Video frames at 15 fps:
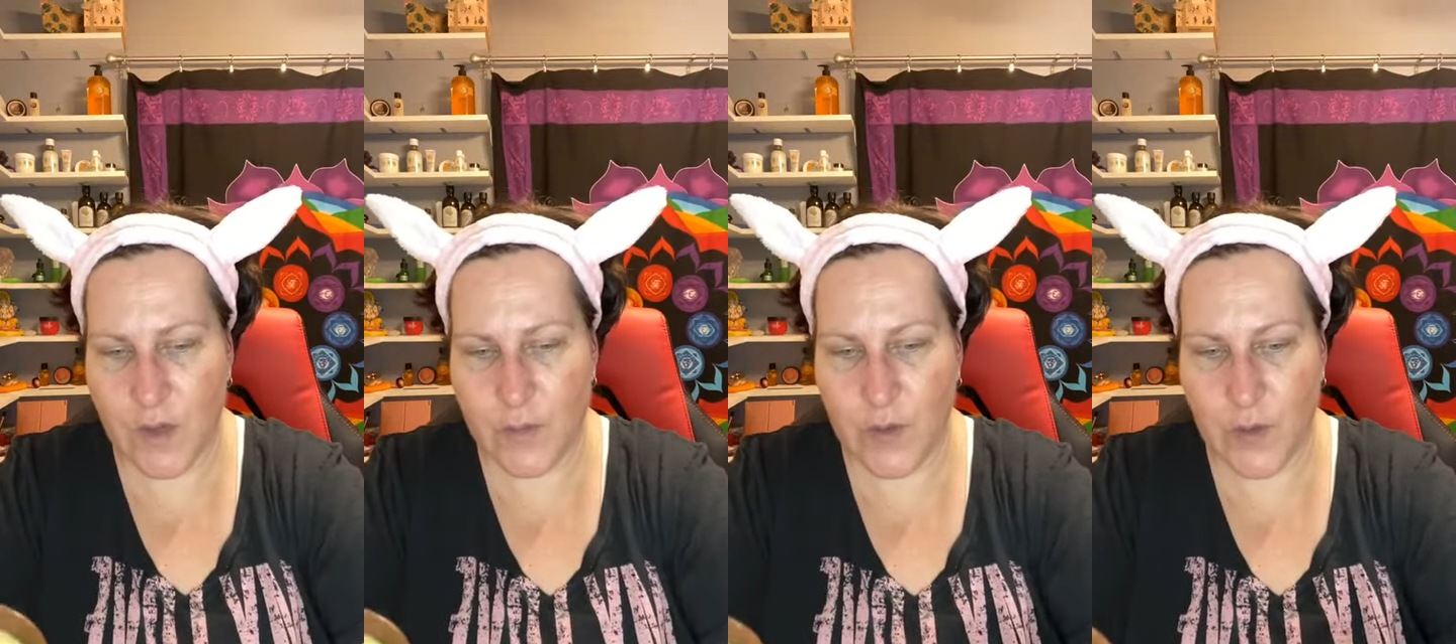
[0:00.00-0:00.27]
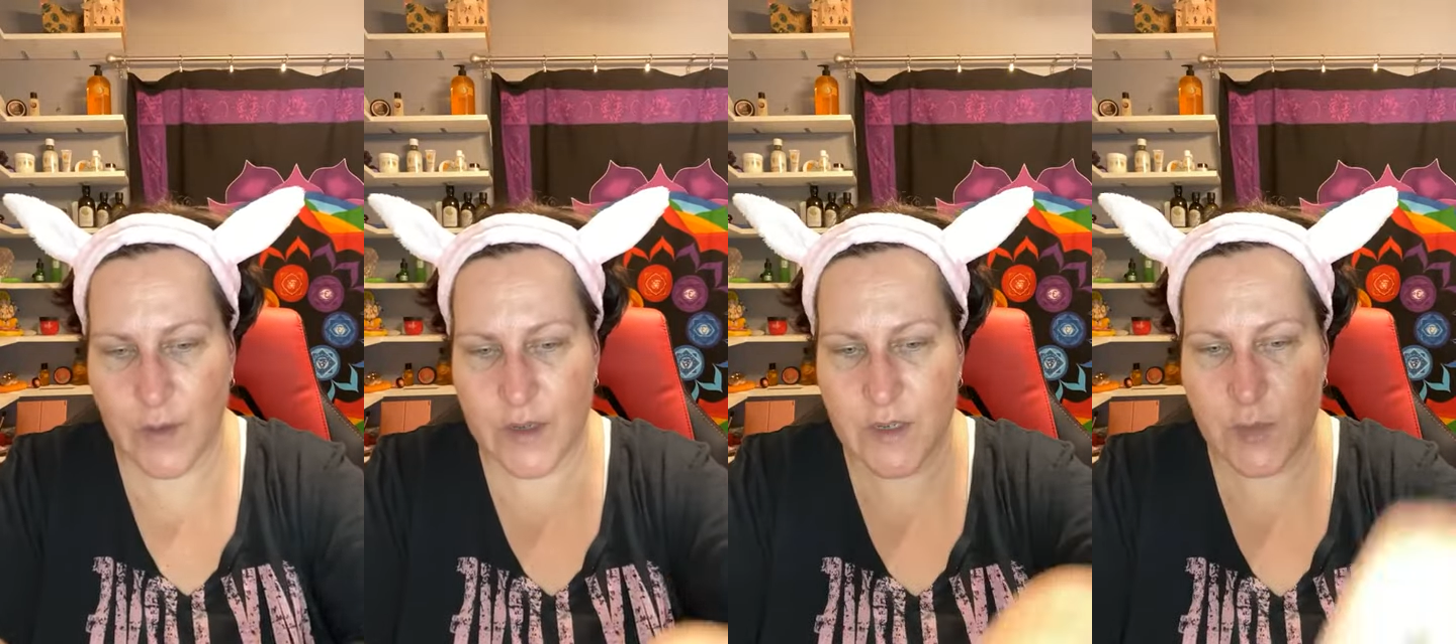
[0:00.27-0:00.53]
I'm
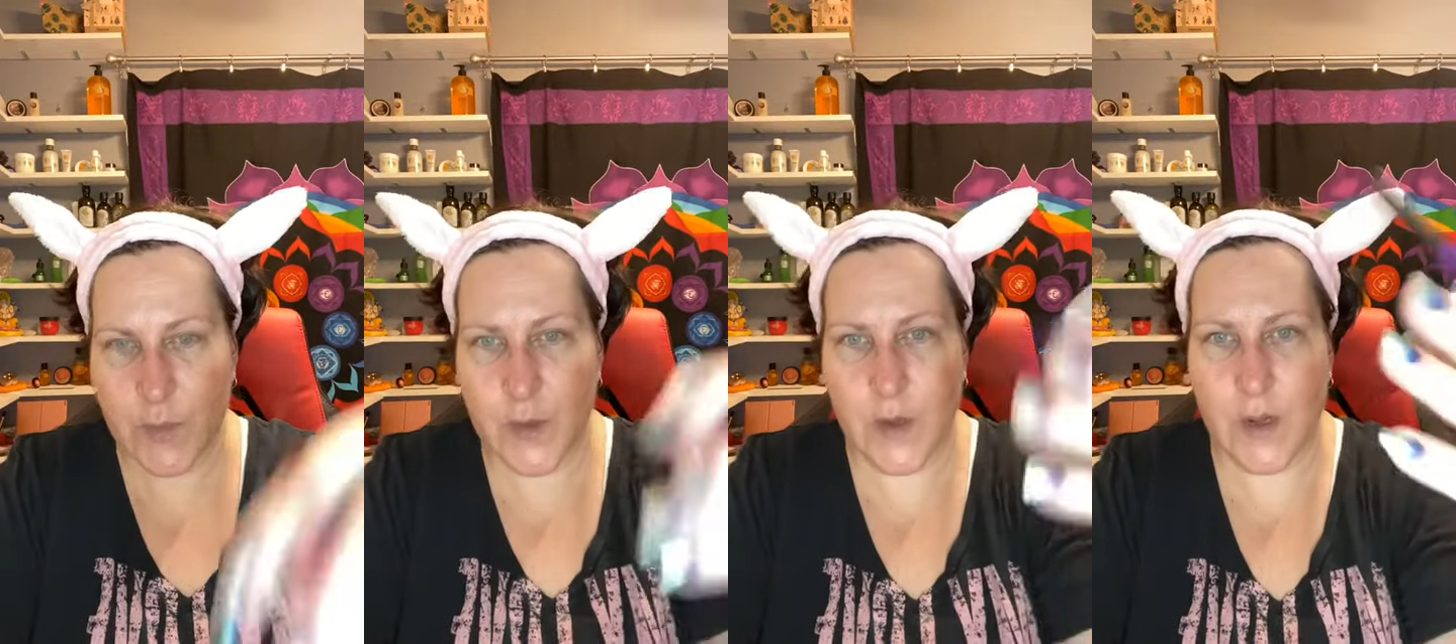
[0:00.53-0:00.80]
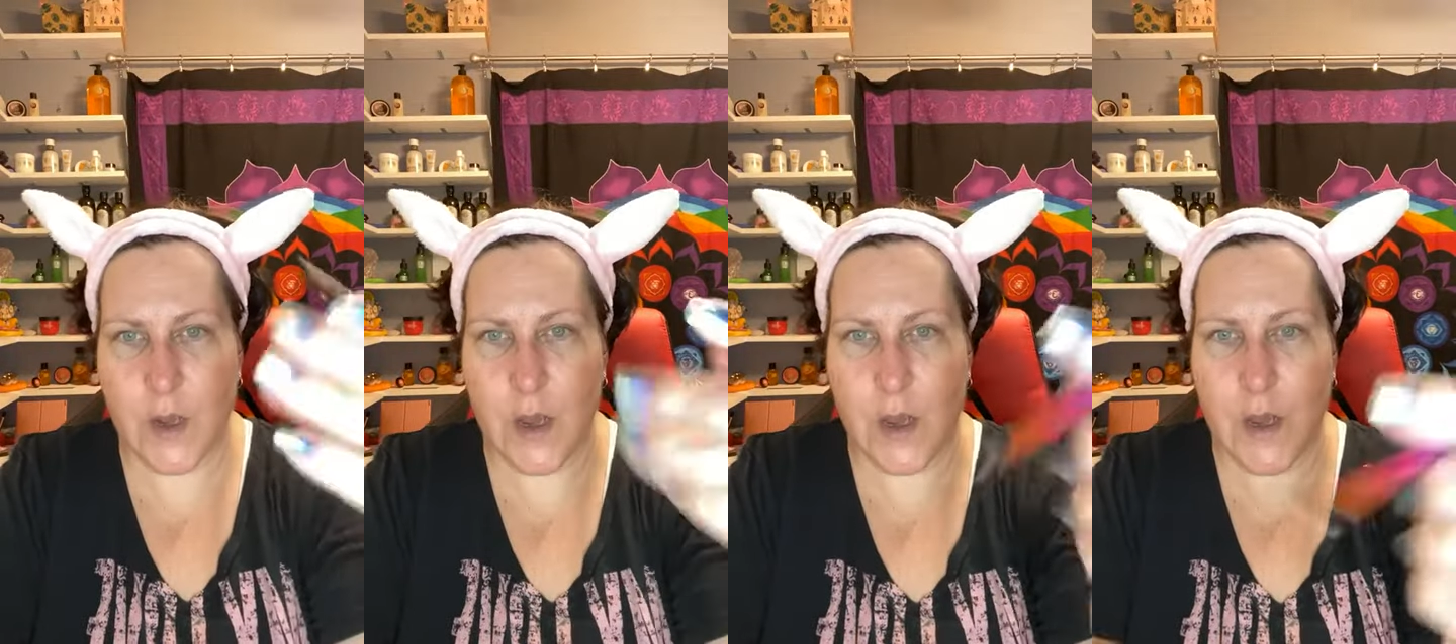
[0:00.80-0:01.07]
going to
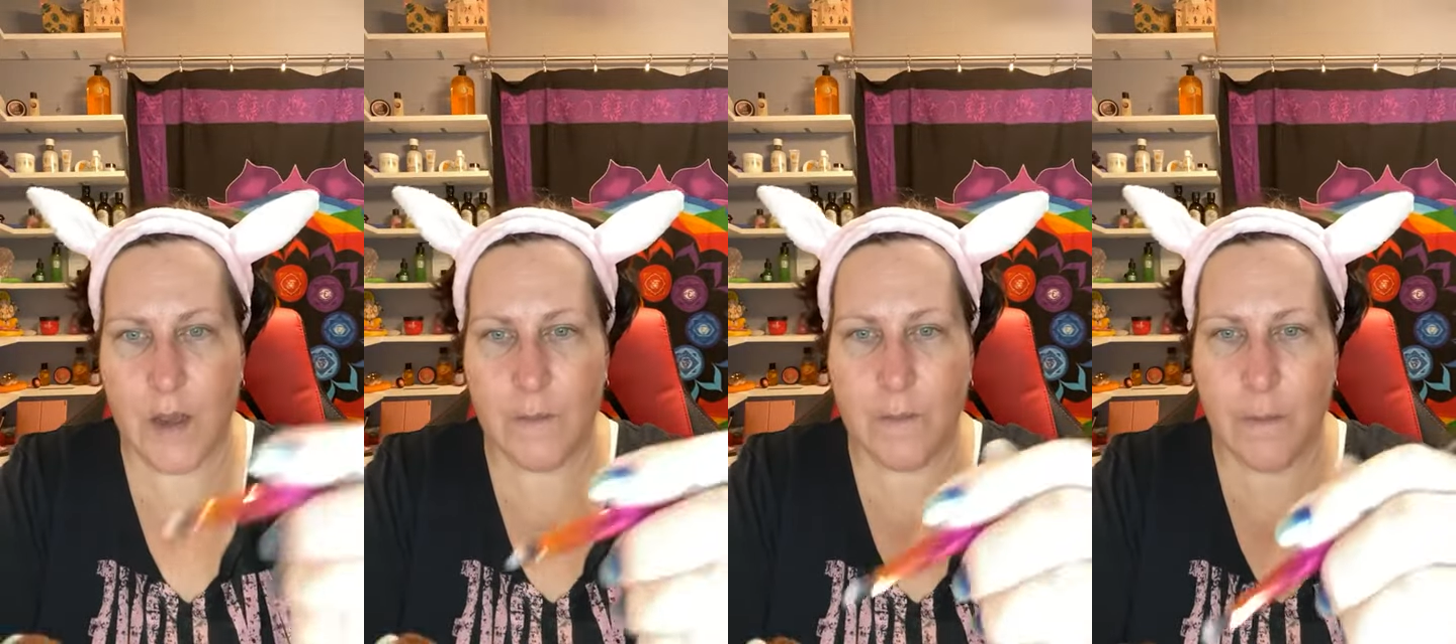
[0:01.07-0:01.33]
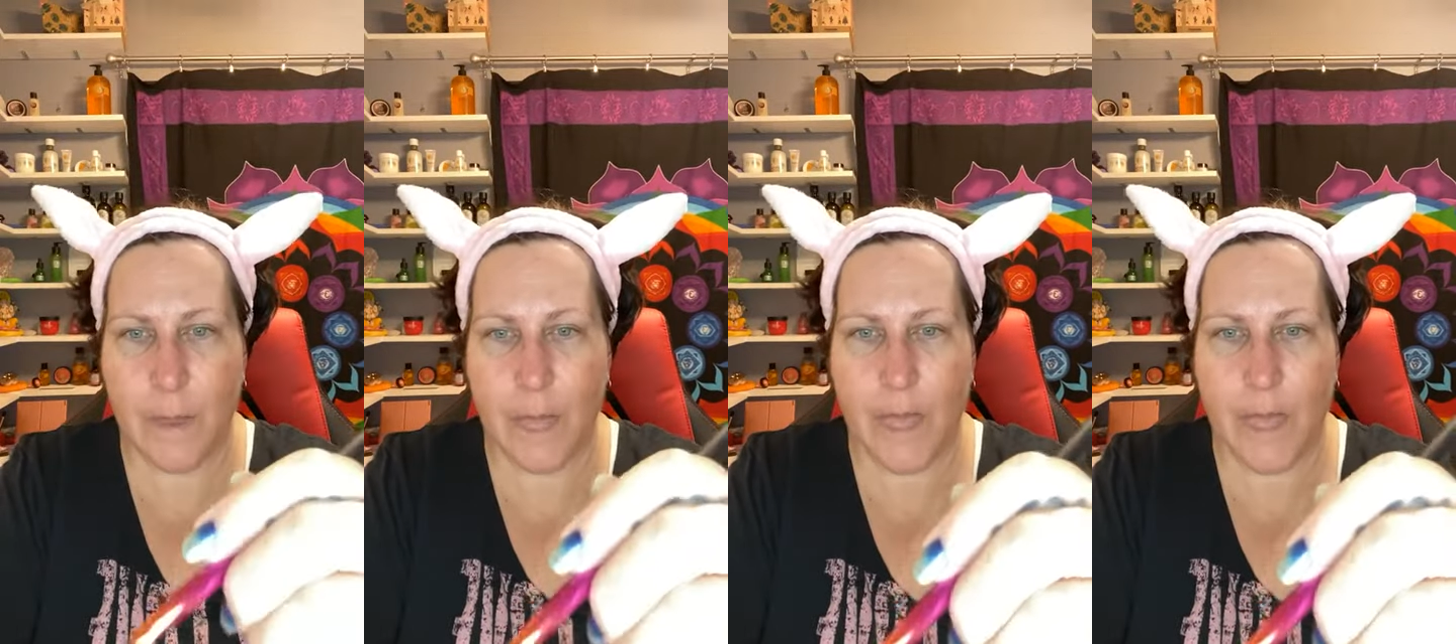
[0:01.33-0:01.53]
put on